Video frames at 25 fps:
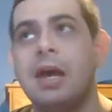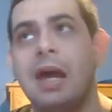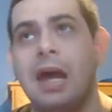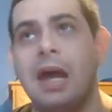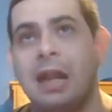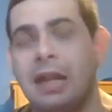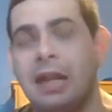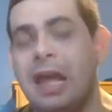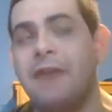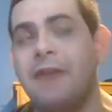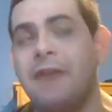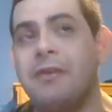
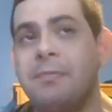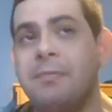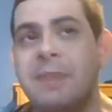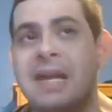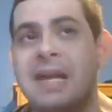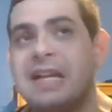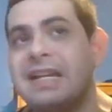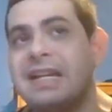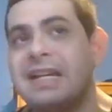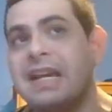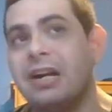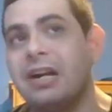11
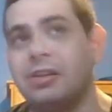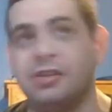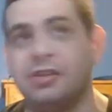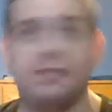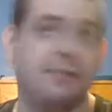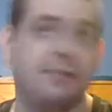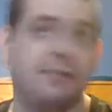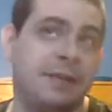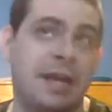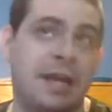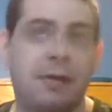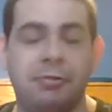main characters
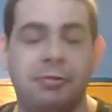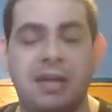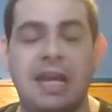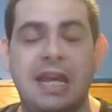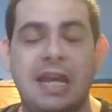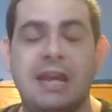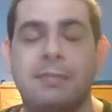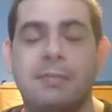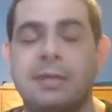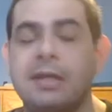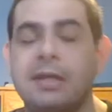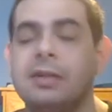if you count
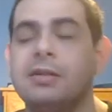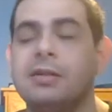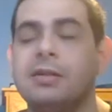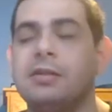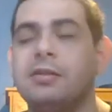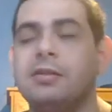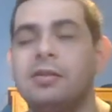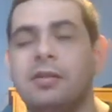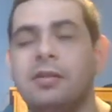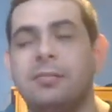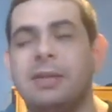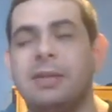Cammy.
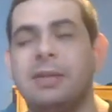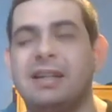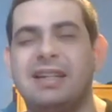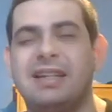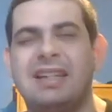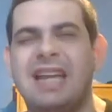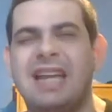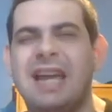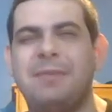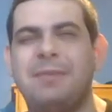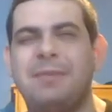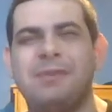But
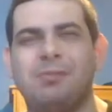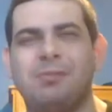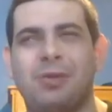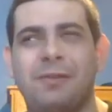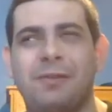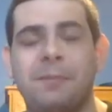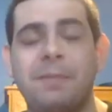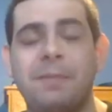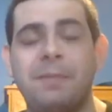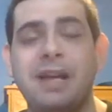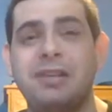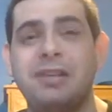Cammy's
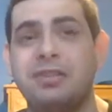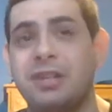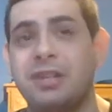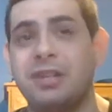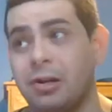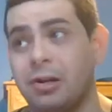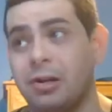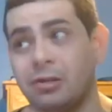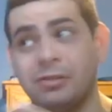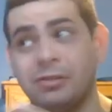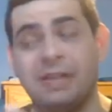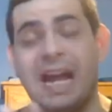more of a major
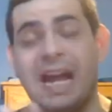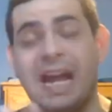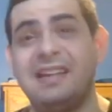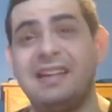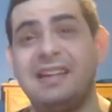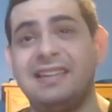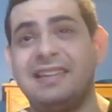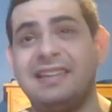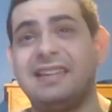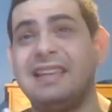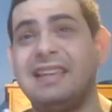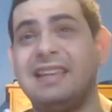character.
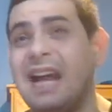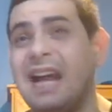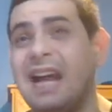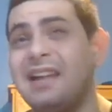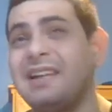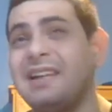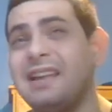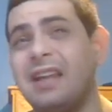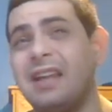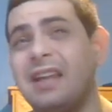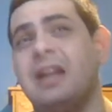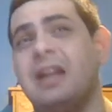That's that
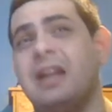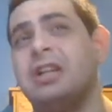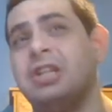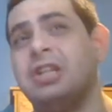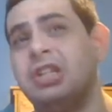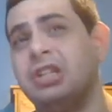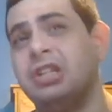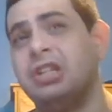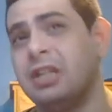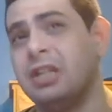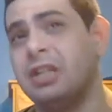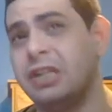is a lot
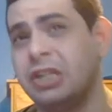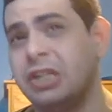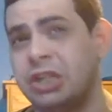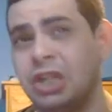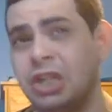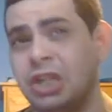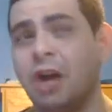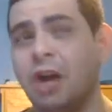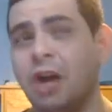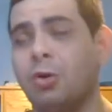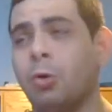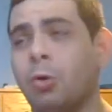of, to
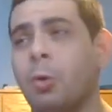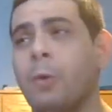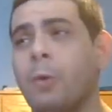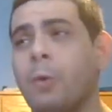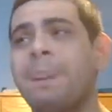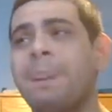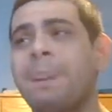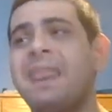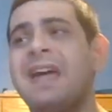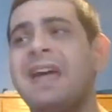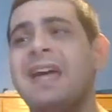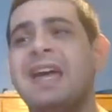
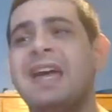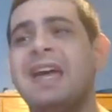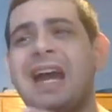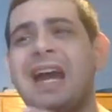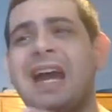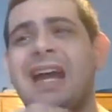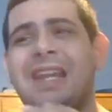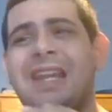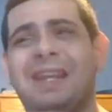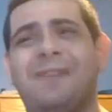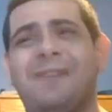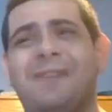juggle,
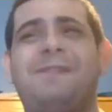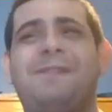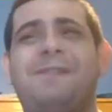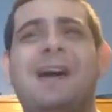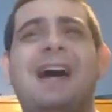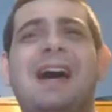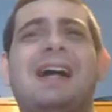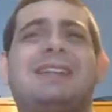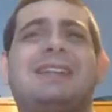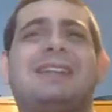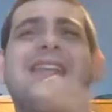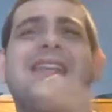and the
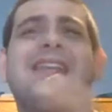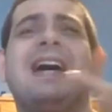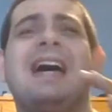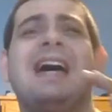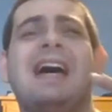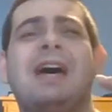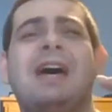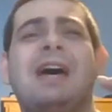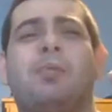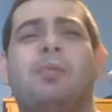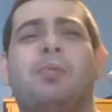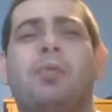fact
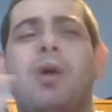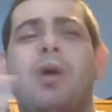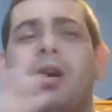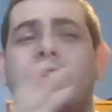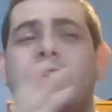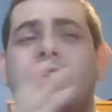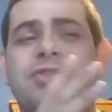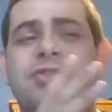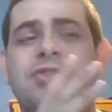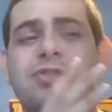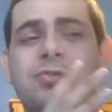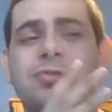that
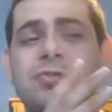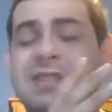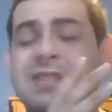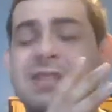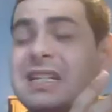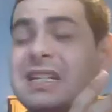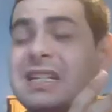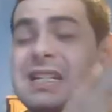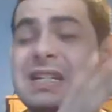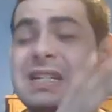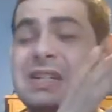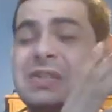Wakazoo
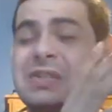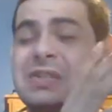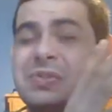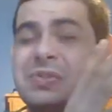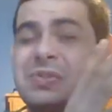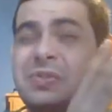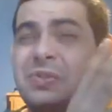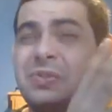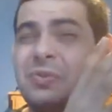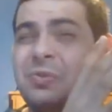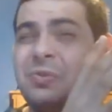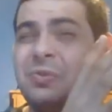didn't
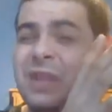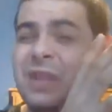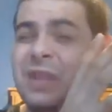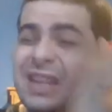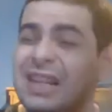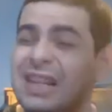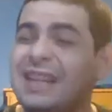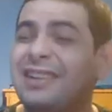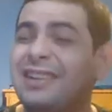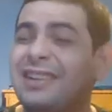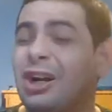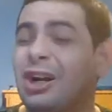
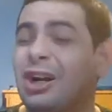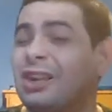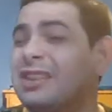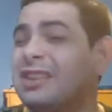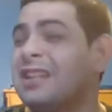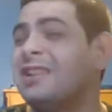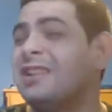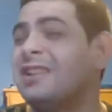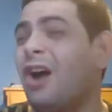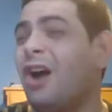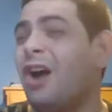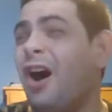really start
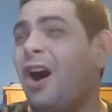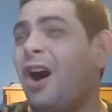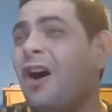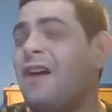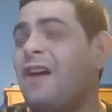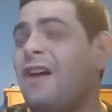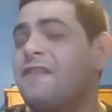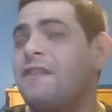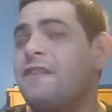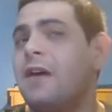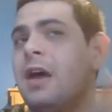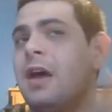things
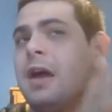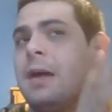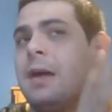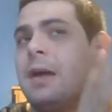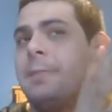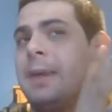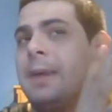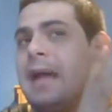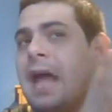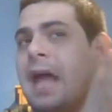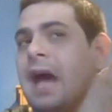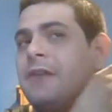off
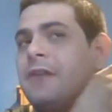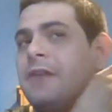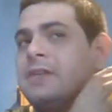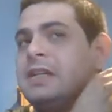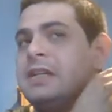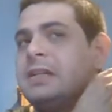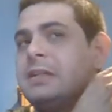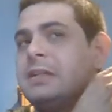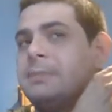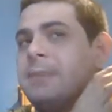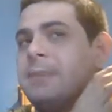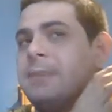by
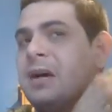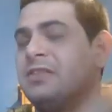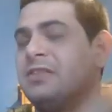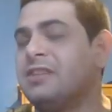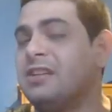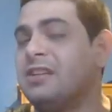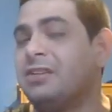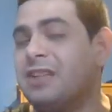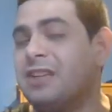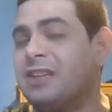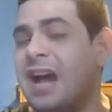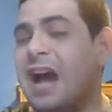having
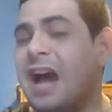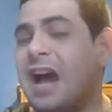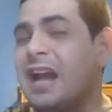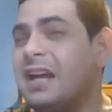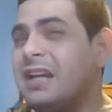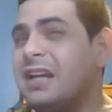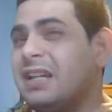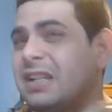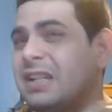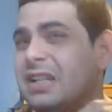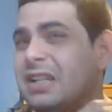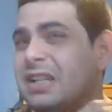Bowsetta
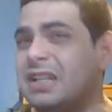kind of